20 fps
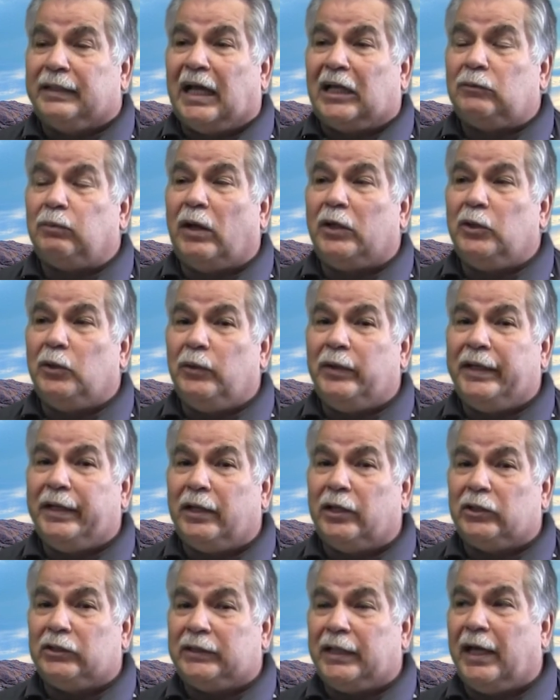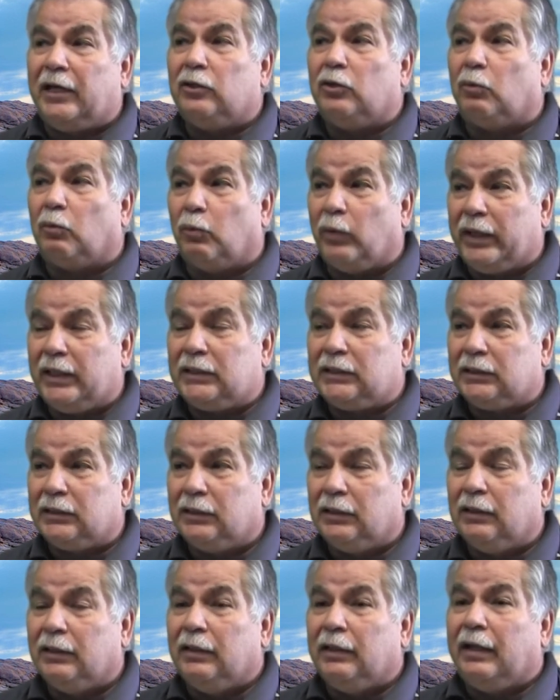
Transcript: That's why you need to understand the risk